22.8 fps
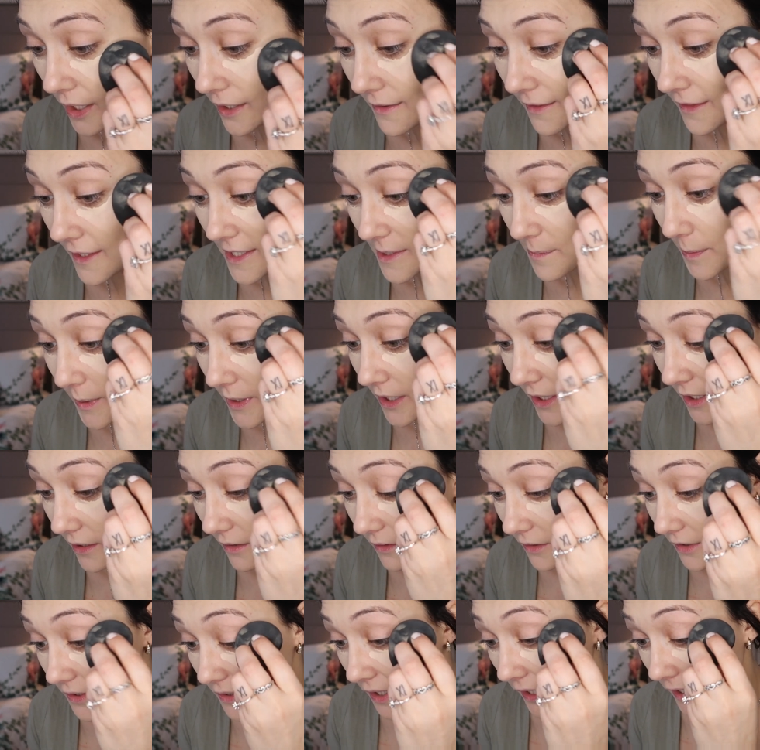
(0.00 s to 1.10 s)
this
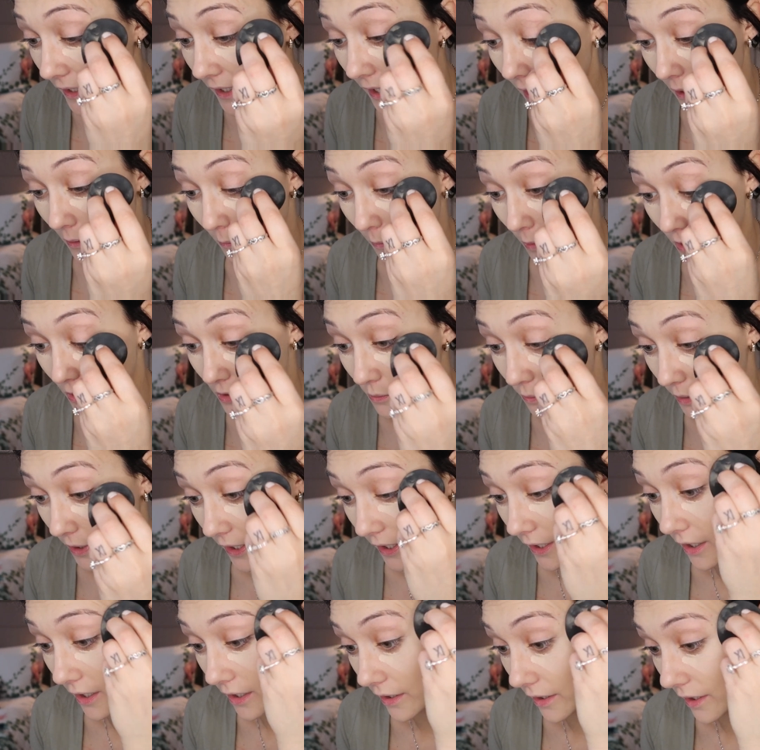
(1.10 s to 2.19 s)
particular night I was
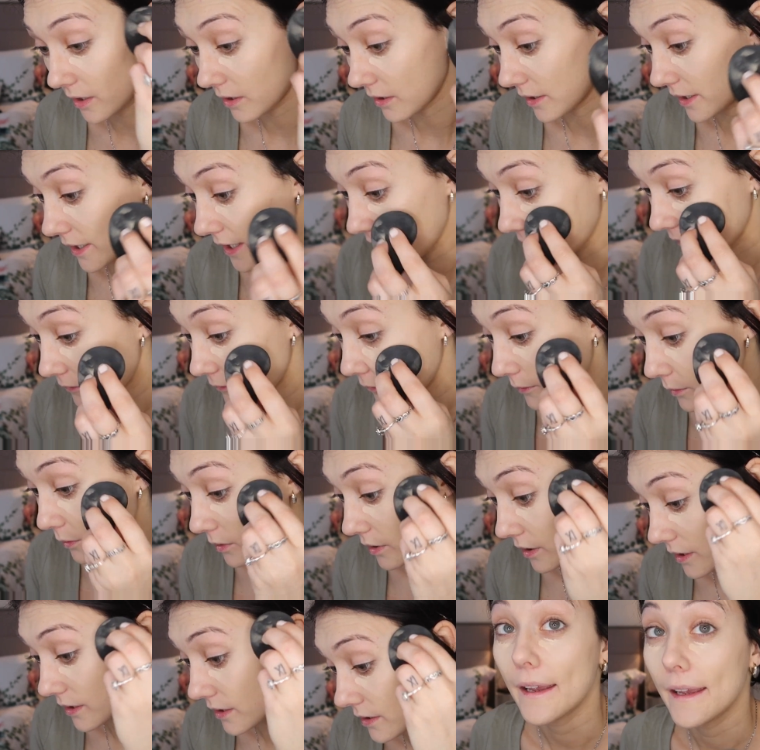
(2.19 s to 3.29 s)
working on a cardiac
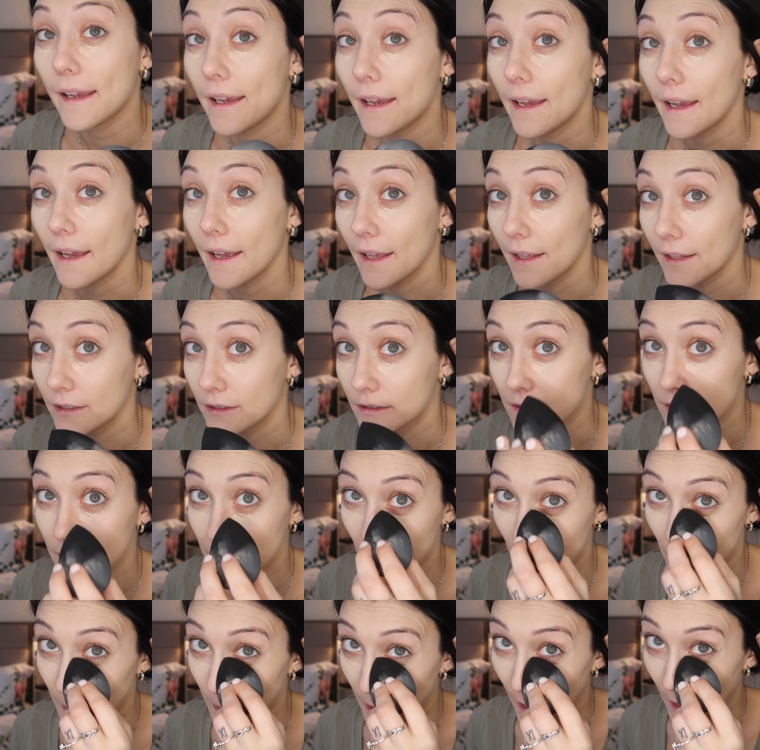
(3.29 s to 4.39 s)
floor, and
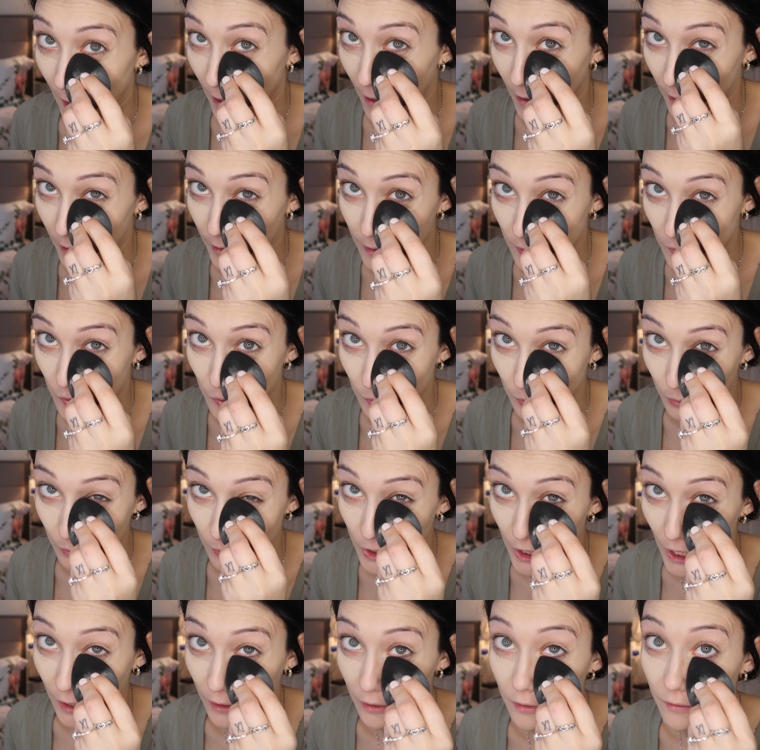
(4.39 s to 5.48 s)
we had to
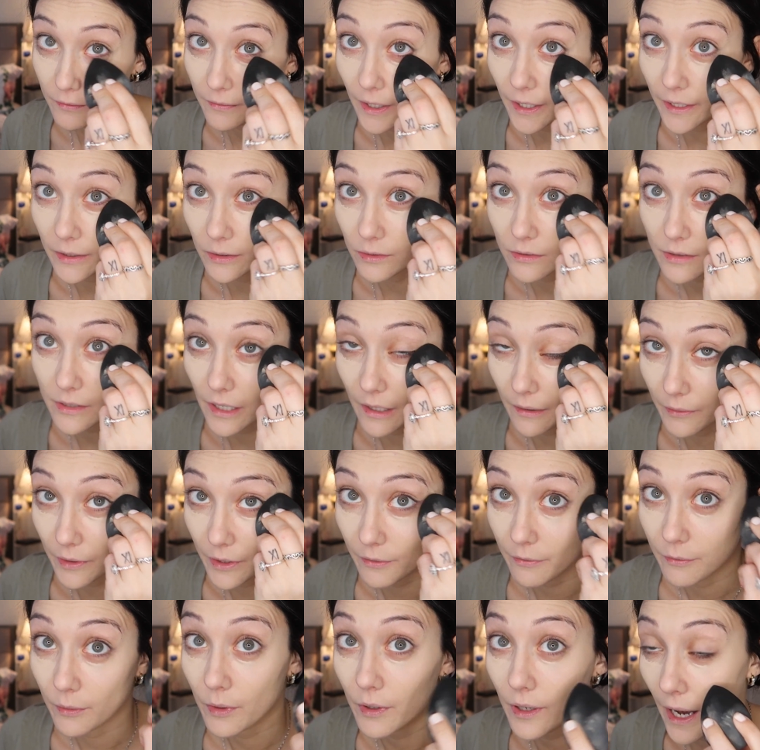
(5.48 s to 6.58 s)
check their vitals every
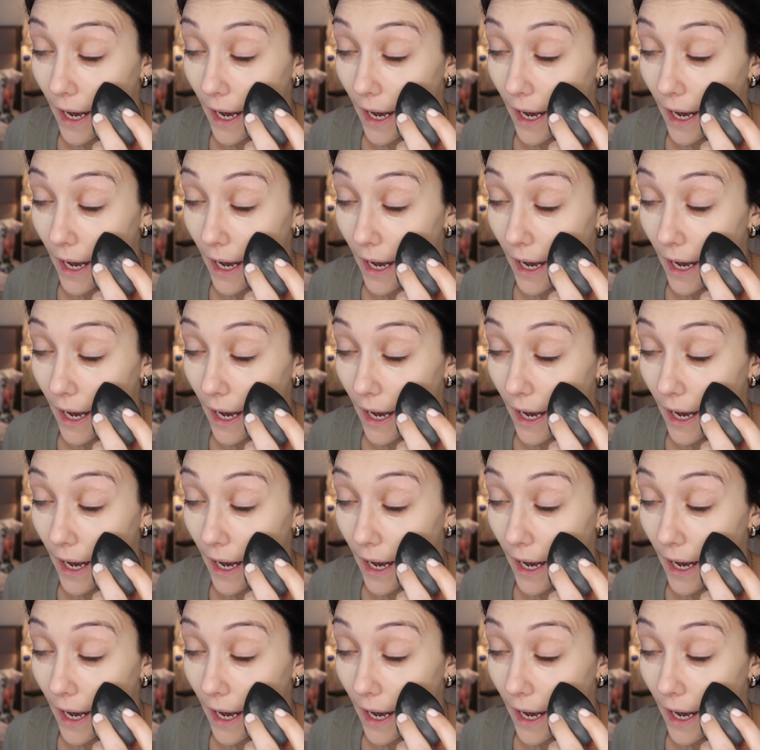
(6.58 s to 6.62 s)
4